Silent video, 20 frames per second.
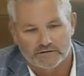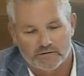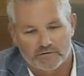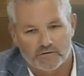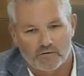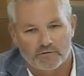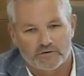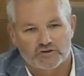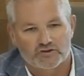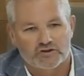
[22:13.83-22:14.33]
So
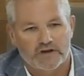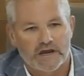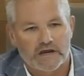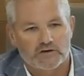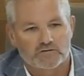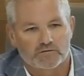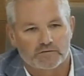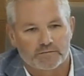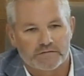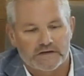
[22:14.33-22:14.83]
the only
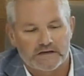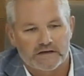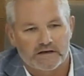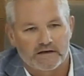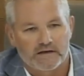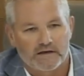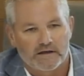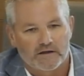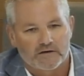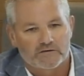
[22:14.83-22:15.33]
change would be
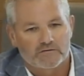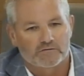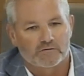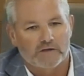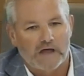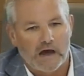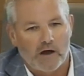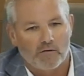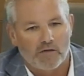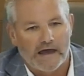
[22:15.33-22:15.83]
to
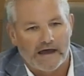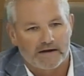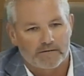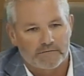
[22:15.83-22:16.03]
allow that.